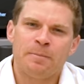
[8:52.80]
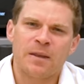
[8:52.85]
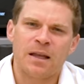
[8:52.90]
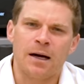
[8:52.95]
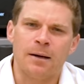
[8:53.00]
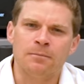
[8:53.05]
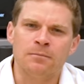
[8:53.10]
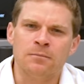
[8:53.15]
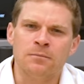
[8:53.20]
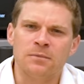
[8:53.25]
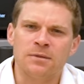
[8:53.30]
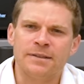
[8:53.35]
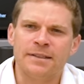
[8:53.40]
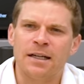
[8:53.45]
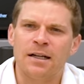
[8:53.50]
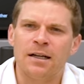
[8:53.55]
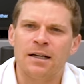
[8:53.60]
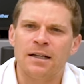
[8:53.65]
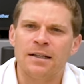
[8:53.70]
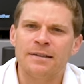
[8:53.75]

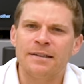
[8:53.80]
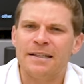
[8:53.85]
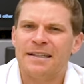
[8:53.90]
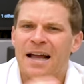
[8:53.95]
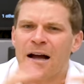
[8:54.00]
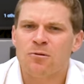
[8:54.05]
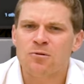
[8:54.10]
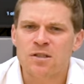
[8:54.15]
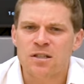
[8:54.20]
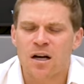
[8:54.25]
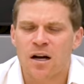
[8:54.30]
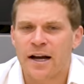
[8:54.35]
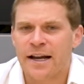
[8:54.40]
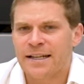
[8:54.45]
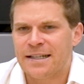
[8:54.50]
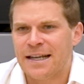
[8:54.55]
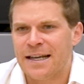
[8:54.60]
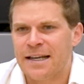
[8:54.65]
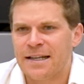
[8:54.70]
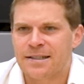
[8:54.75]
The
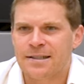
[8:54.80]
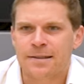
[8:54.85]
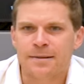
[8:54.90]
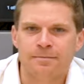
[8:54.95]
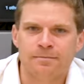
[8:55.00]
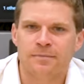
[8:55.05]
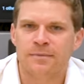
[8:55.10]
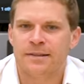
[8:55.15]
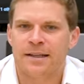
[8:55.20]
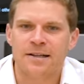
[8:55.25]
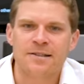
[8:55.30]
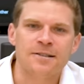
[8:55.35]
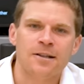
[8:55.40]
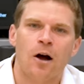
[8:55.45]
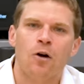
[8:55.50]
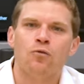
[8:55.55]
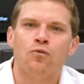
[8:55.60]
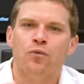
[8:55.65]
downside is there's not